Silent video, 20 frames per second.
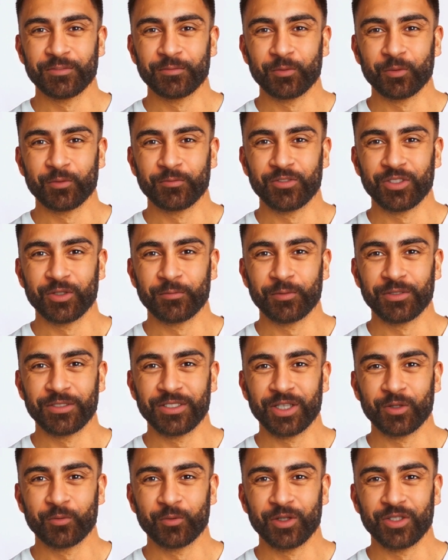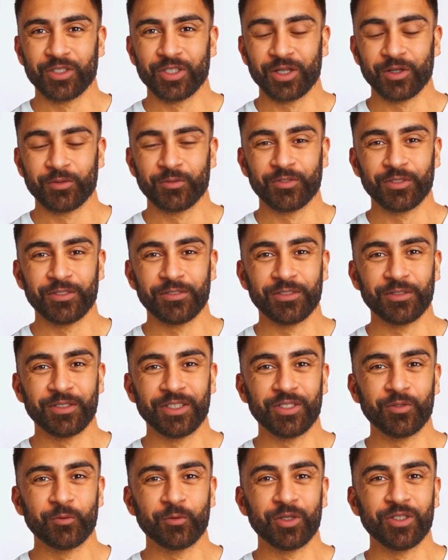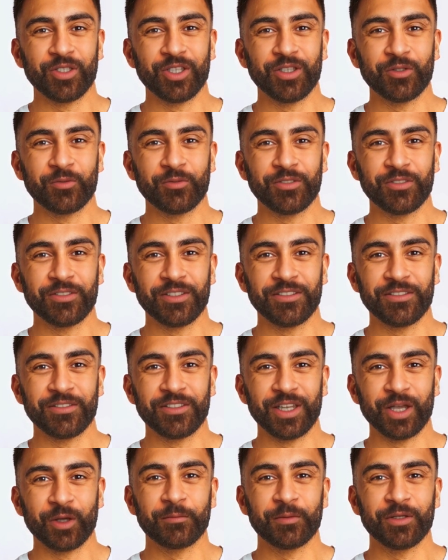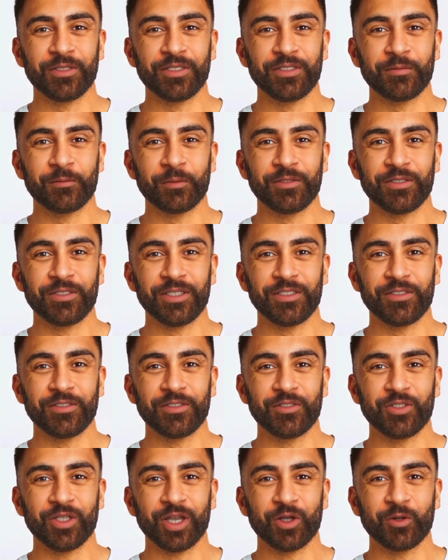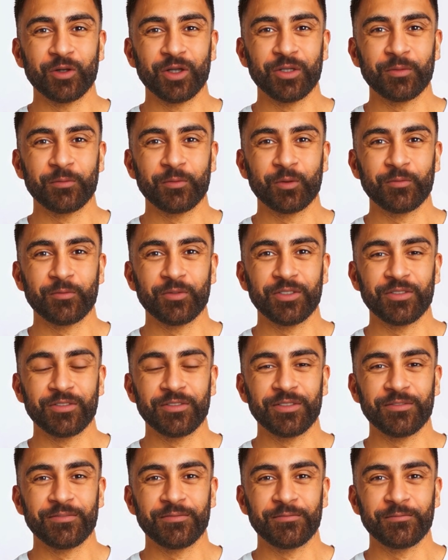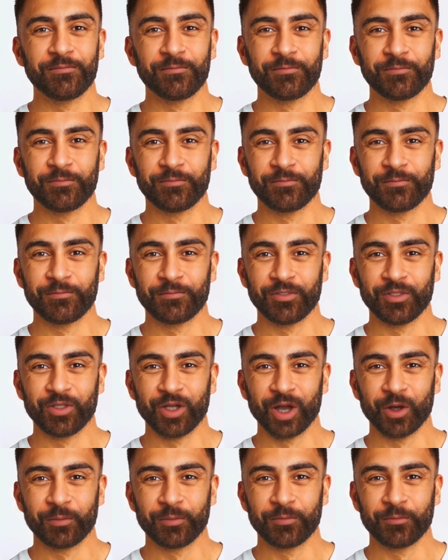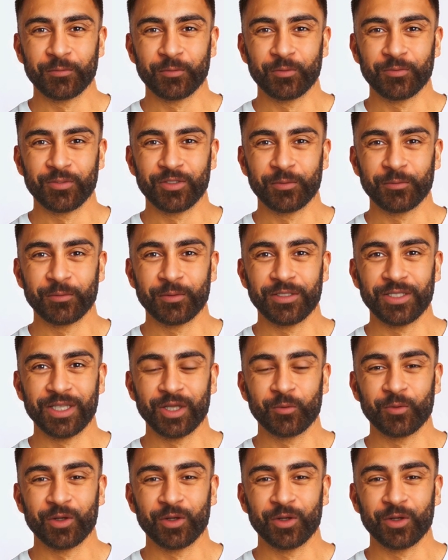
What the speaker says: profitability ratios. These ratios assess a company's ability to generate profits. Common profitability